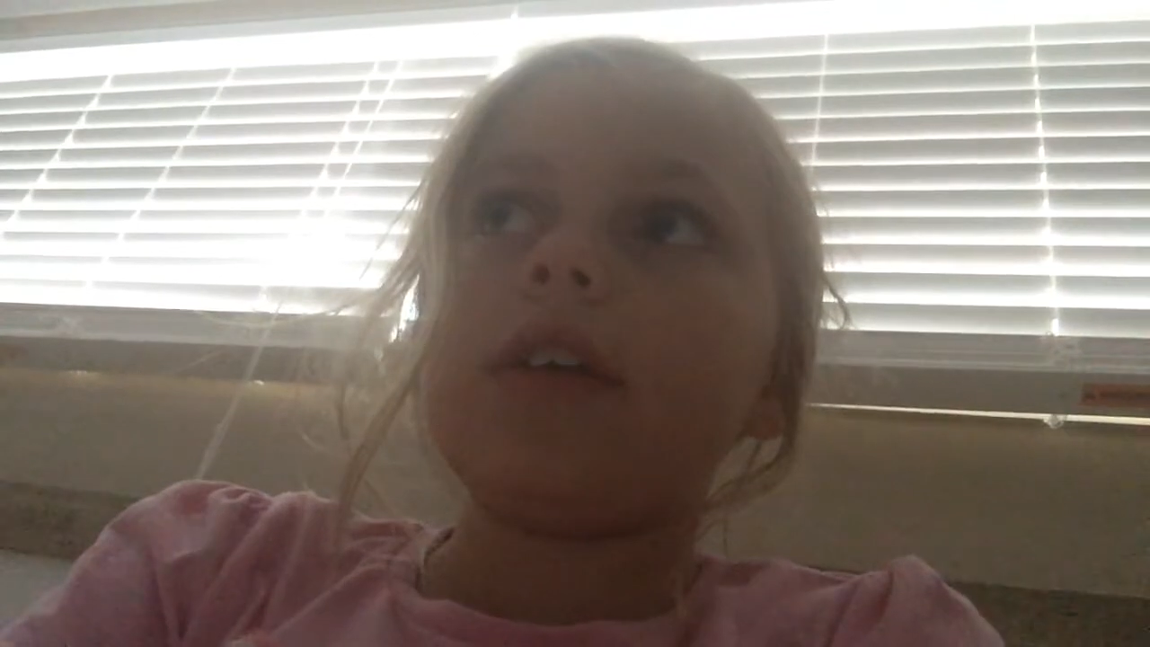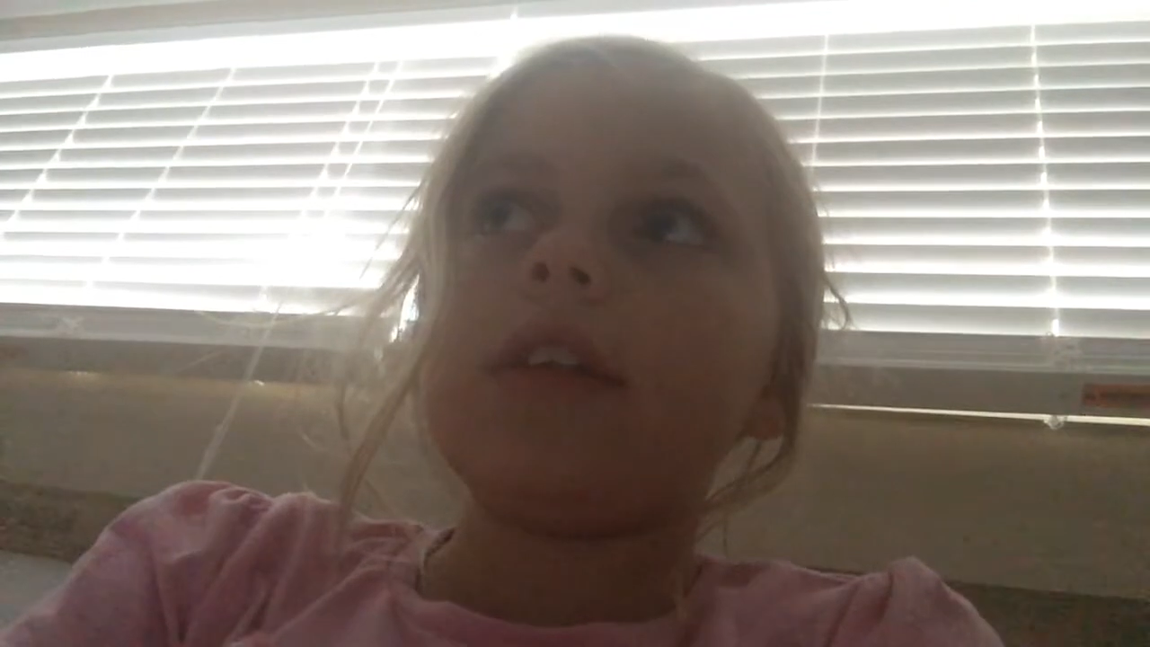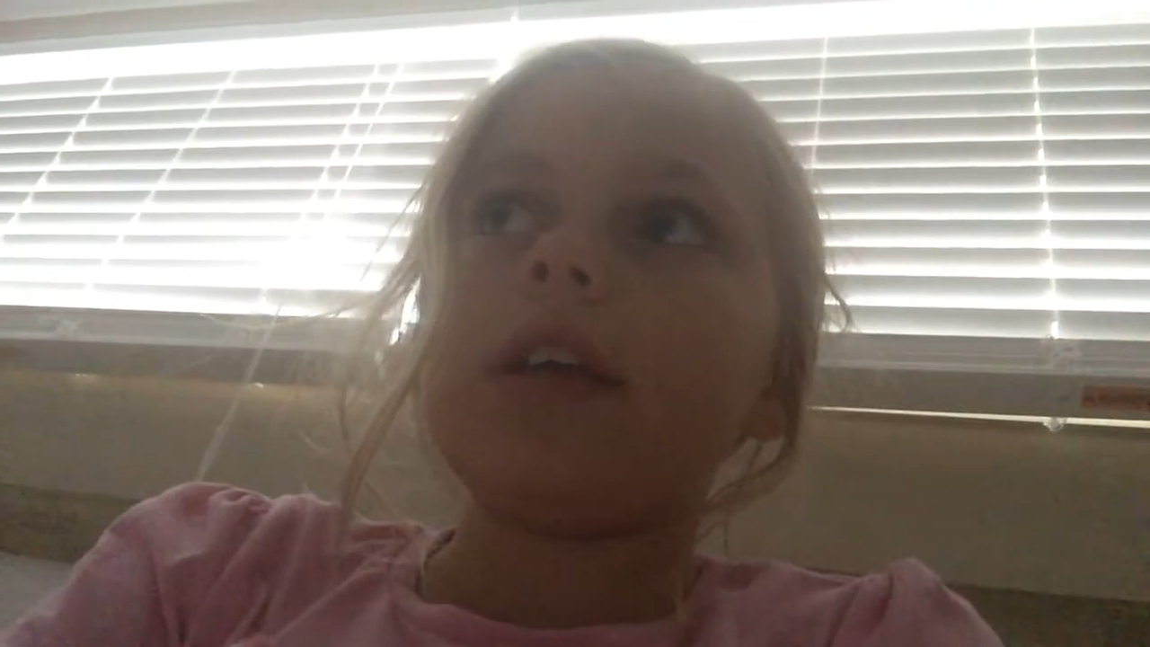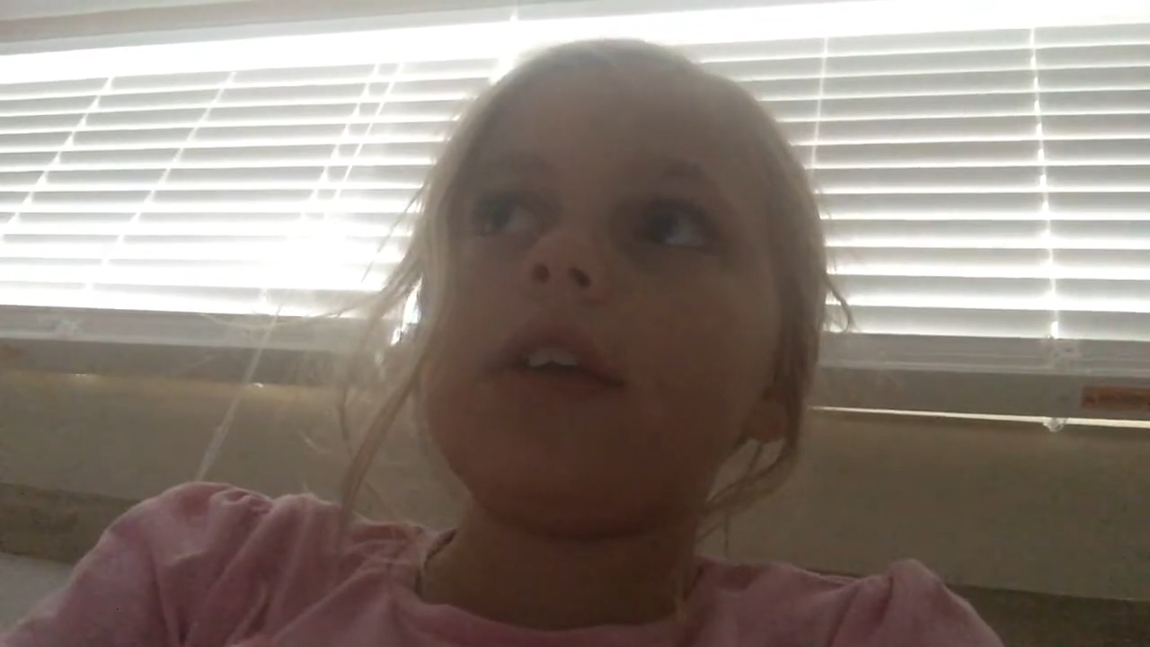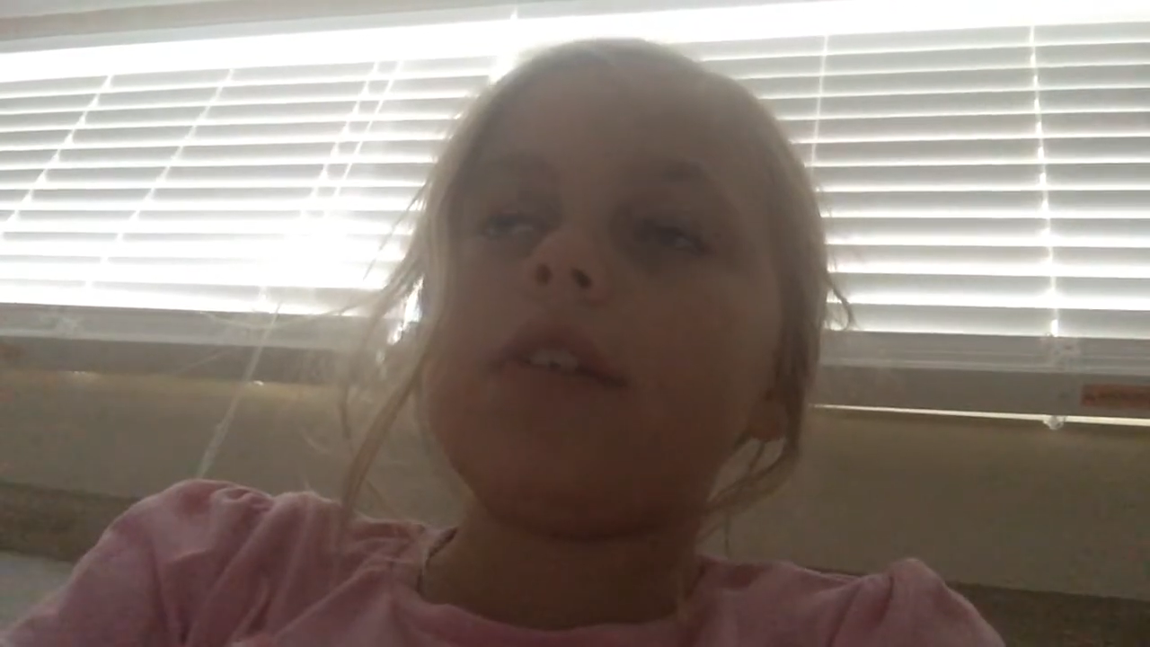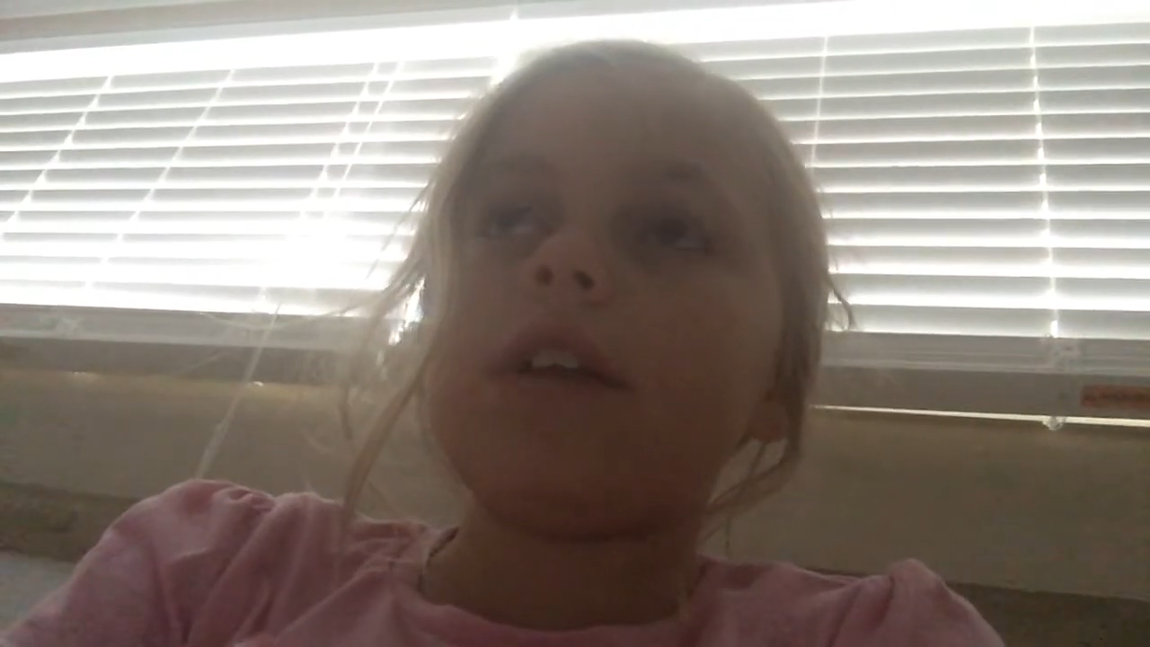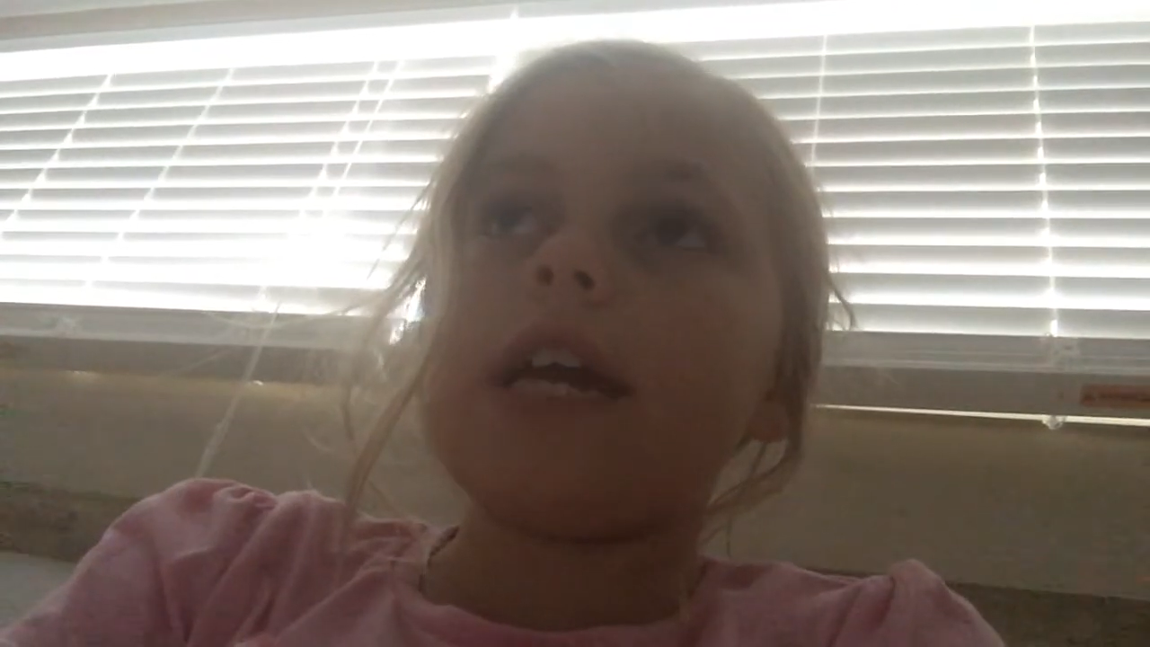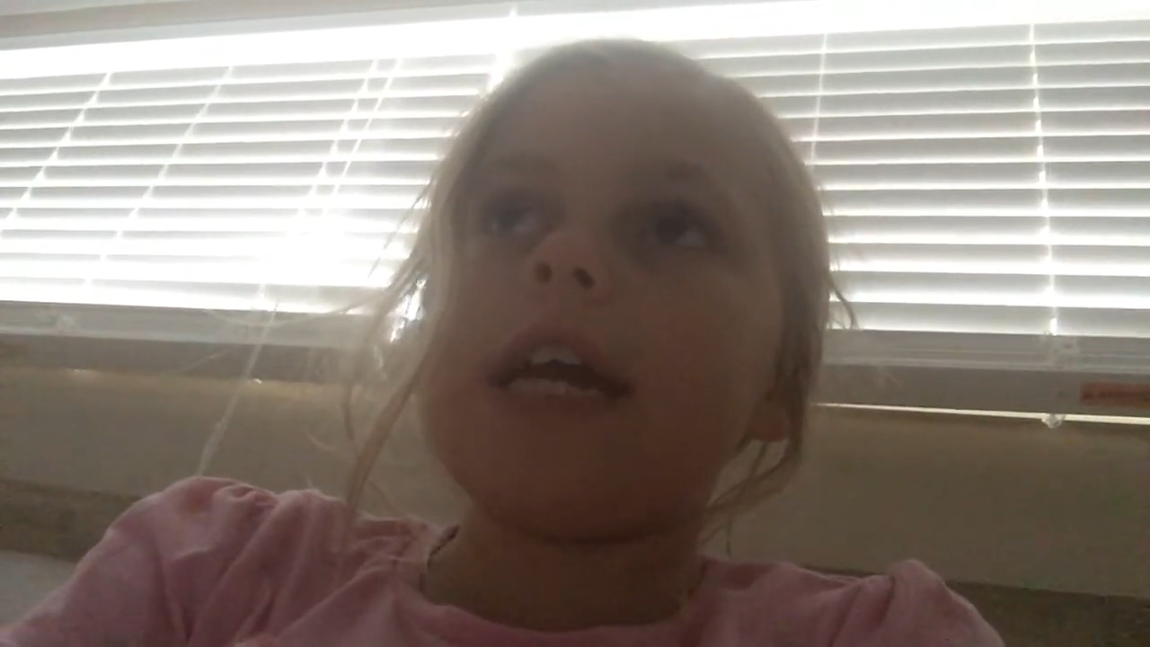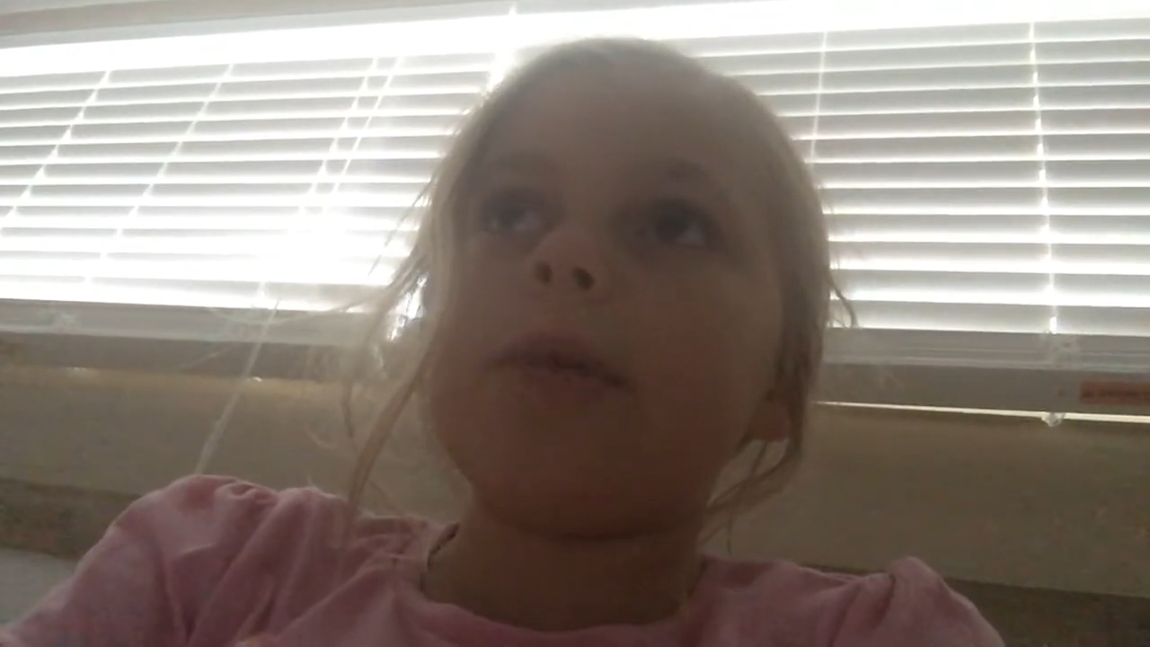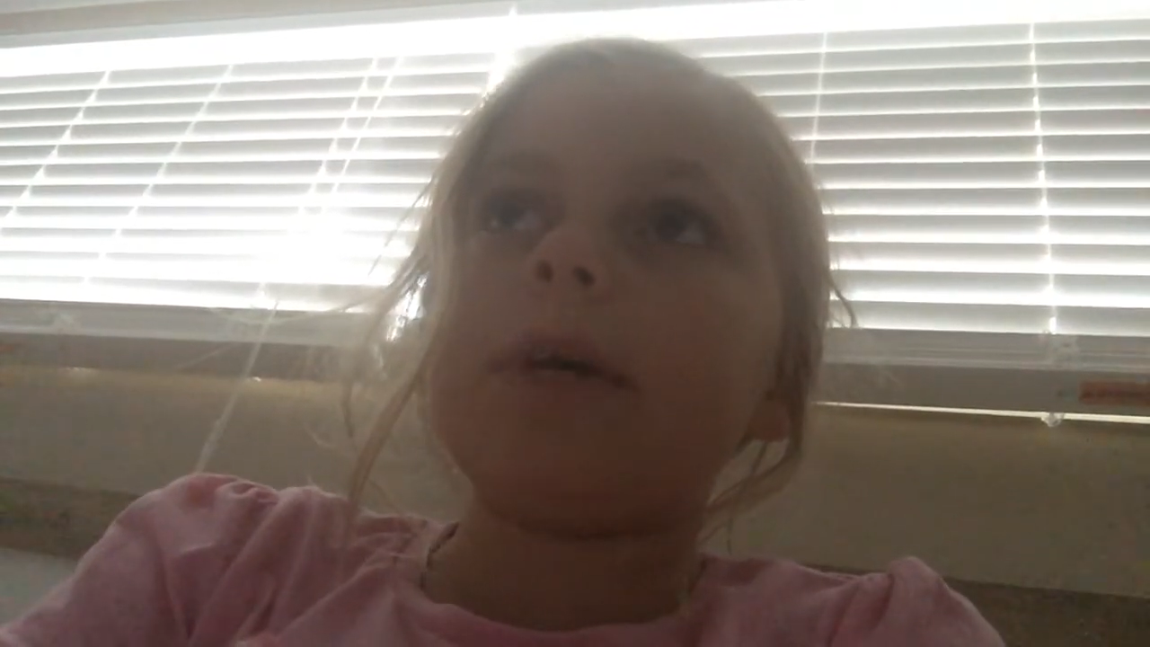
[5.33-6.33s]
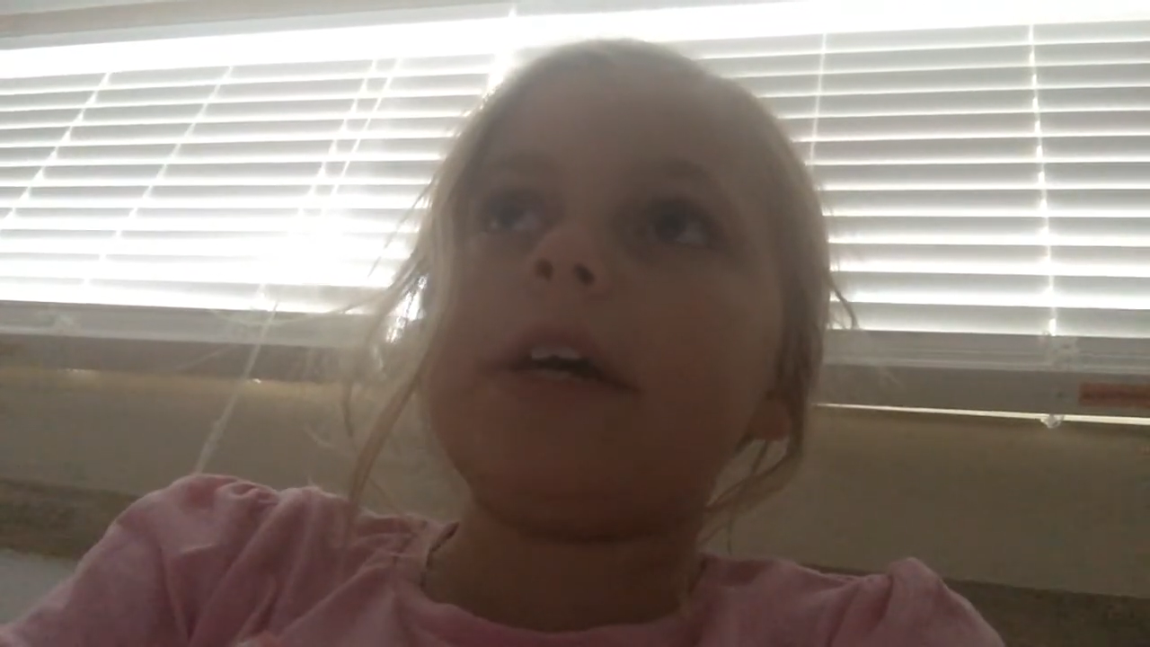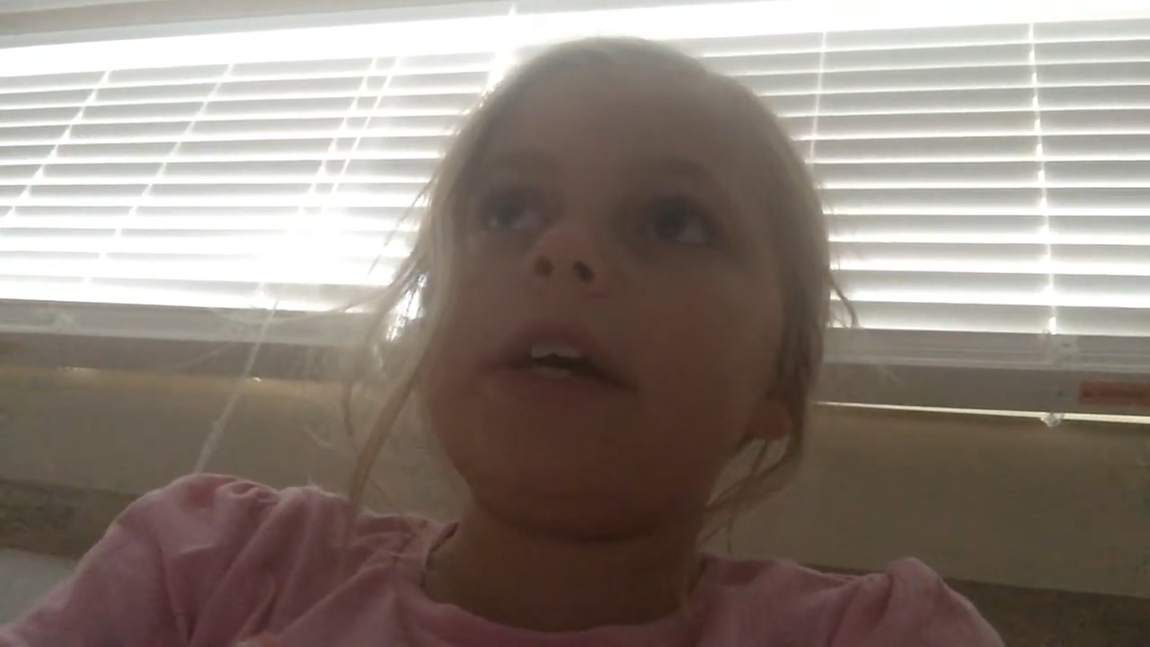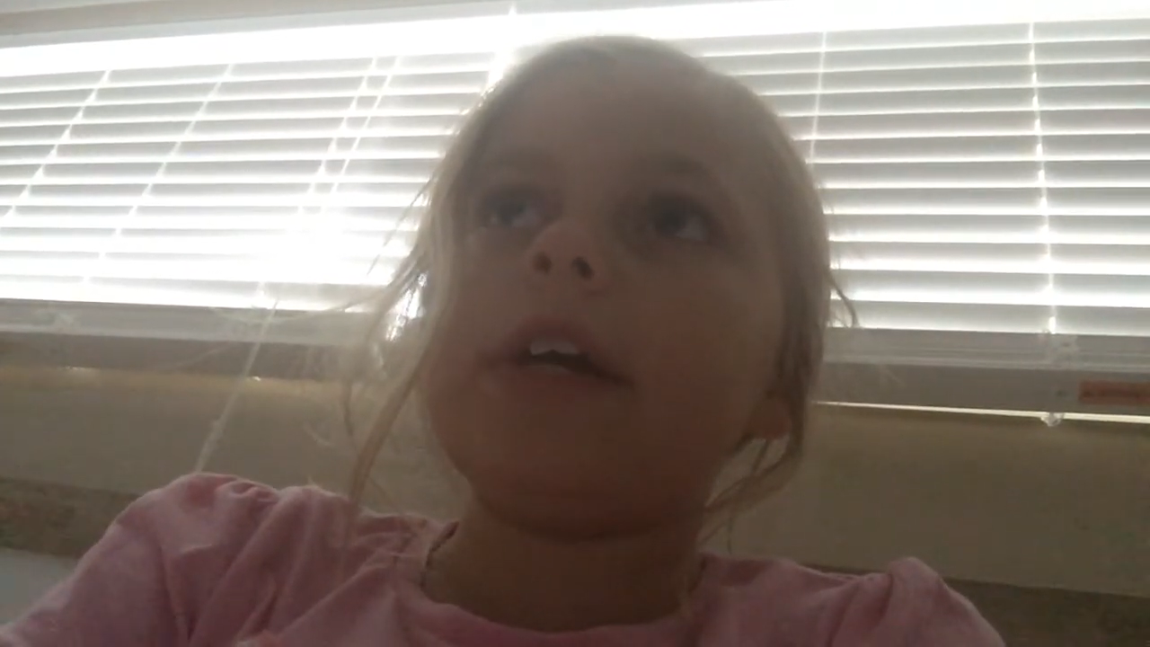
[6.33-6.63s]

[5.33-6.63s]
10 things I hate about